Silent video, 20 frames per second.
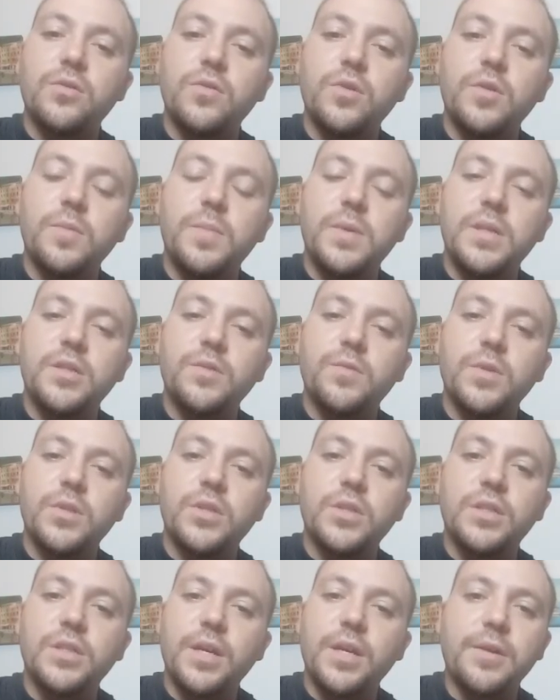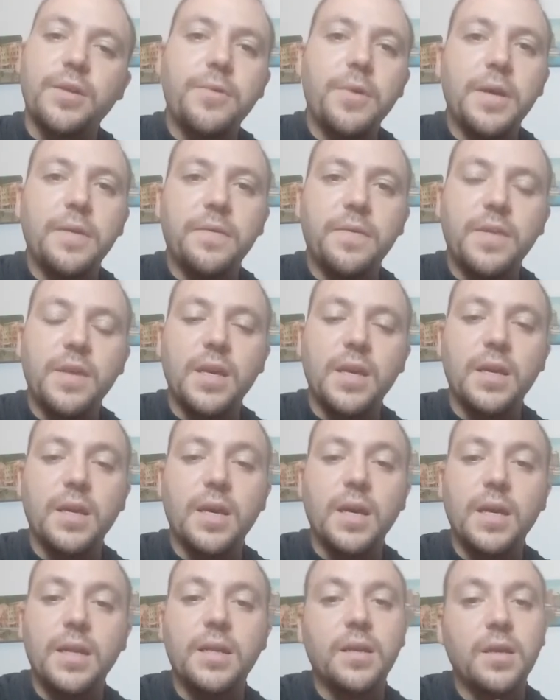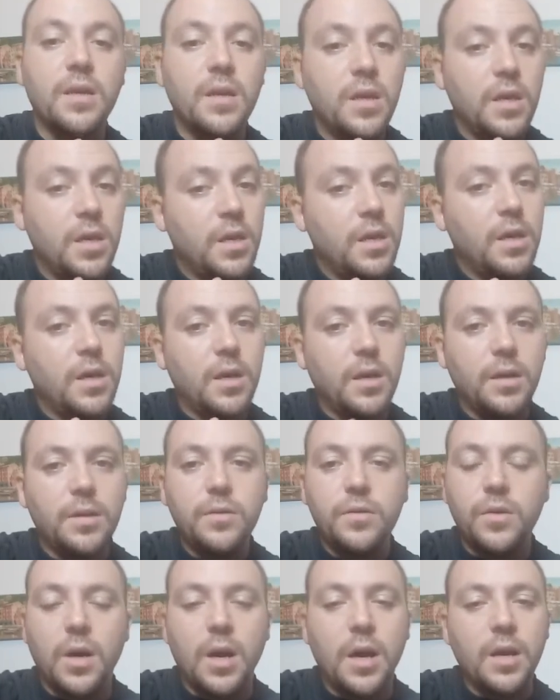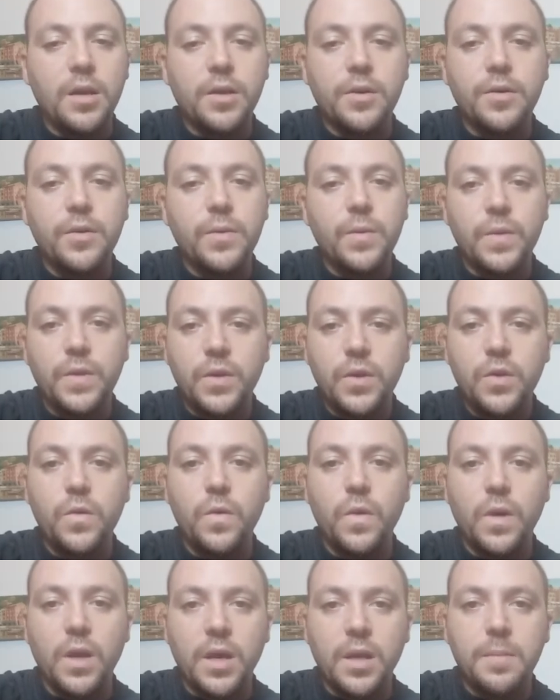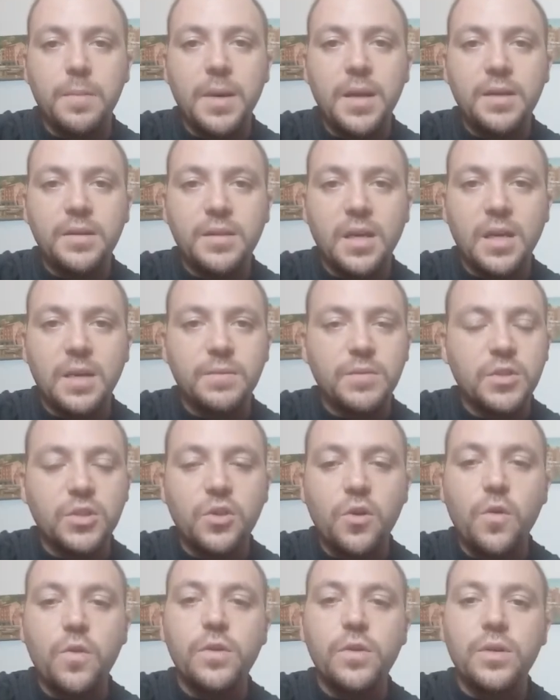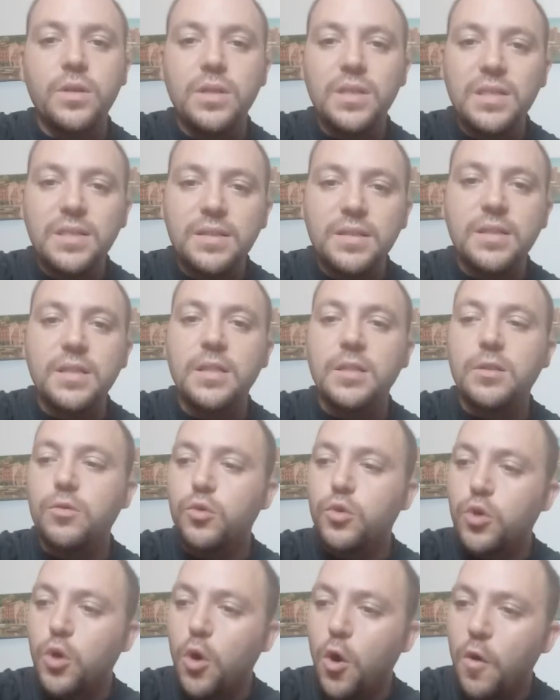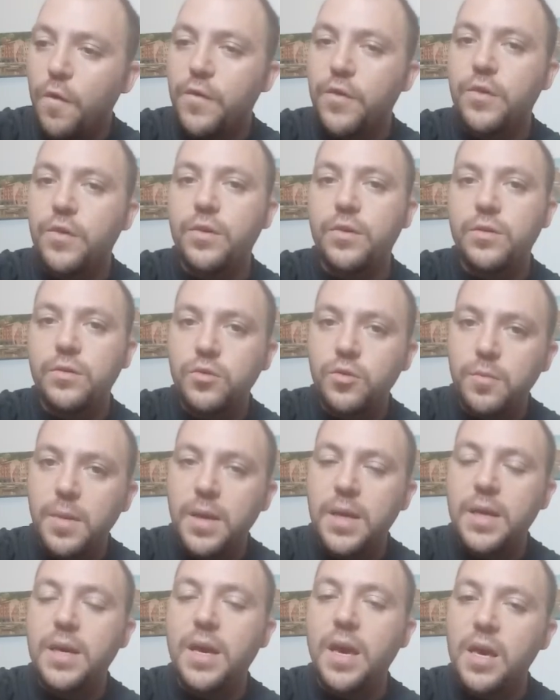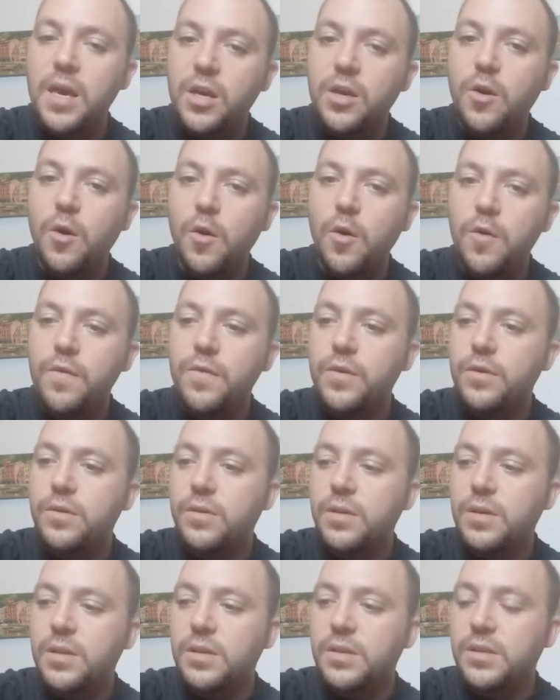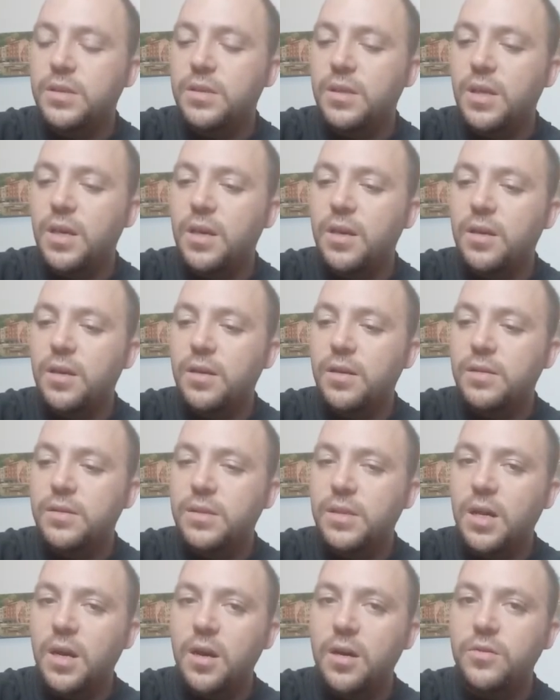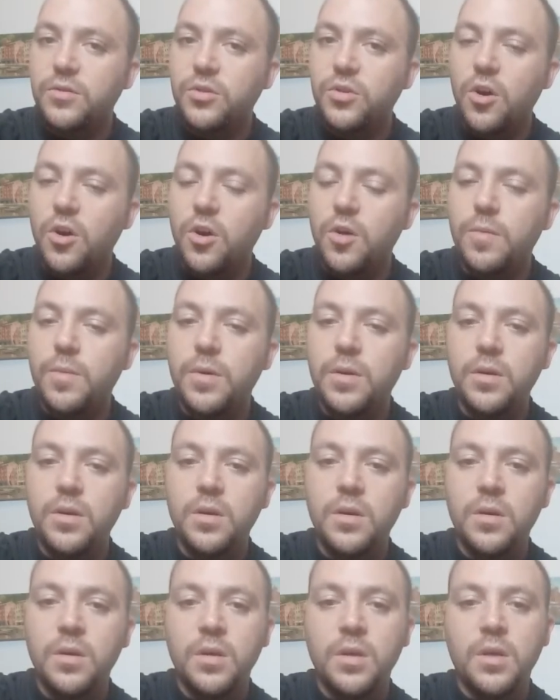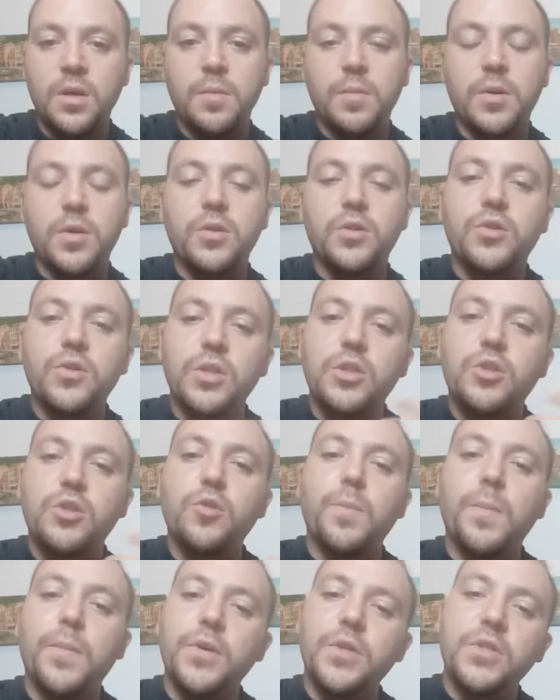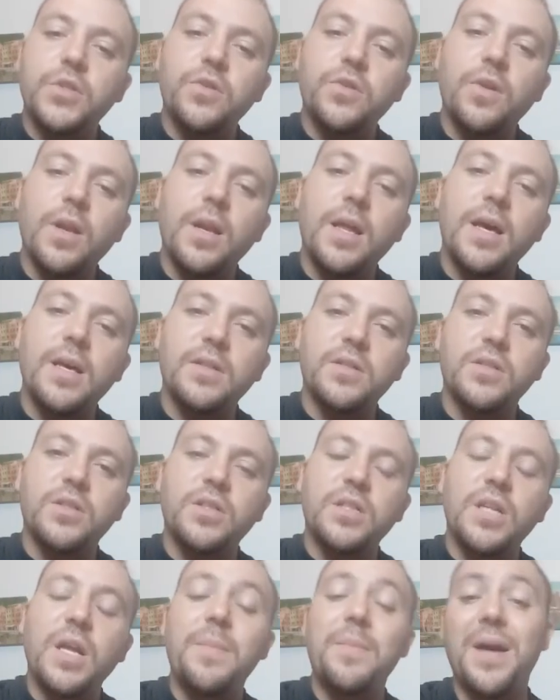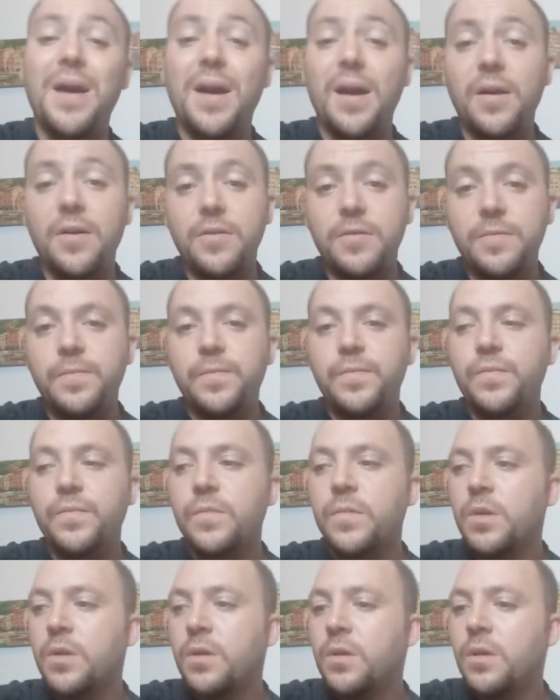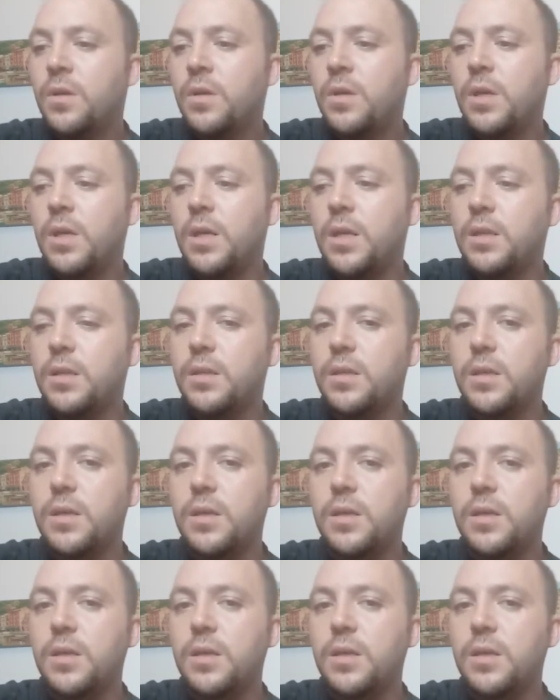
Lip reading: to the piece, which is a great thing. And I agree with you. Like many times, it's not easy to cover, to make a cover. It's a hard job because you need to personalize it somehow, and